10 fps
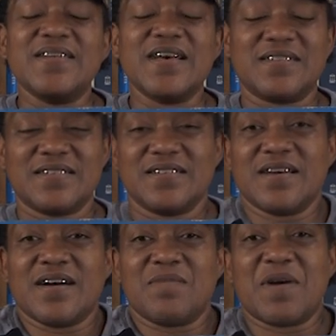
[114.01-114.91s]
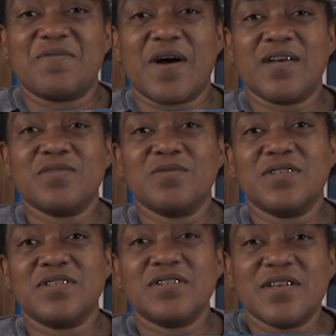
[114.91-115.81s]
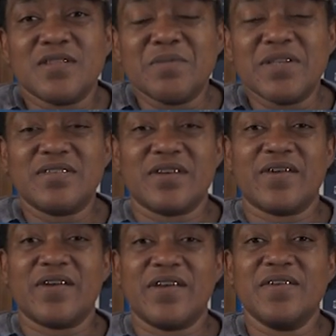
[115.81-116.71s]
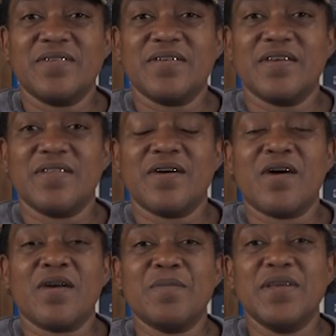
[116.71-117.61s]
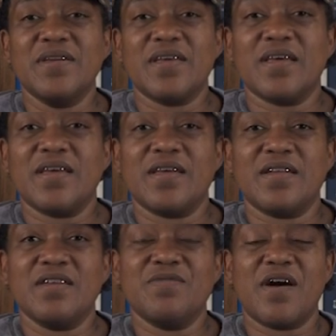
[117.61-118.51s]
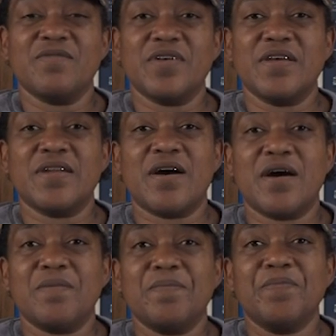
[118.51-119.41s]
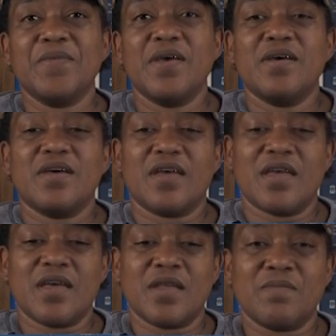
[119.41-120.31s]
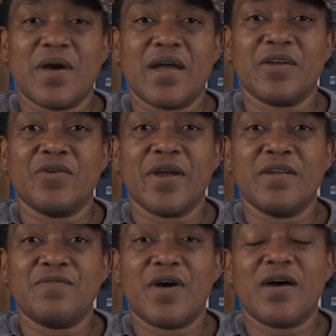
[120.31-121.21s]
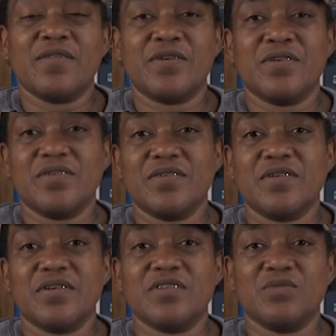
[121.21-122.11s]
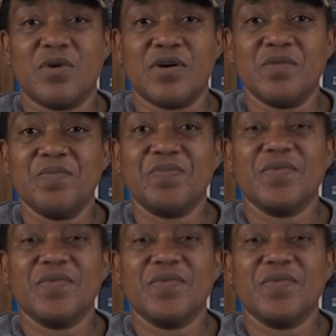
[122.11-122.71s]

Yes. My father was in the military, in the Army, and he fought in Vietnam, and my grandfather as well.